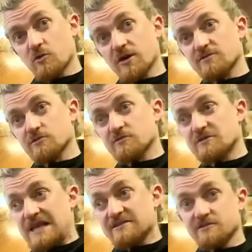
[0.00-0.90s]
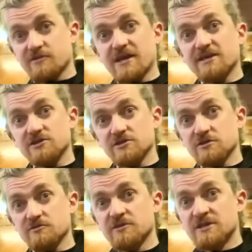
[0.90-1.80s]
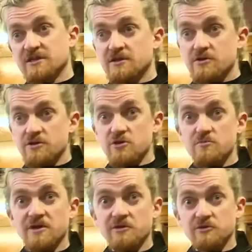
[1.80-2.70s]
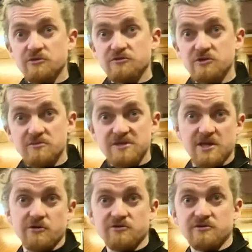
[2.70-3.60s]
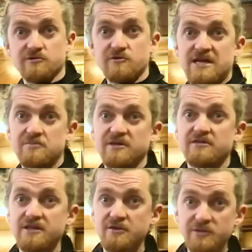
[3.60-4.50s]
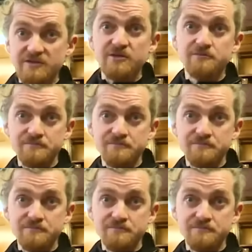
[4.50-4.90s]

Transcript: why sort of classification of new minerals, new materials is a really big thing that we do.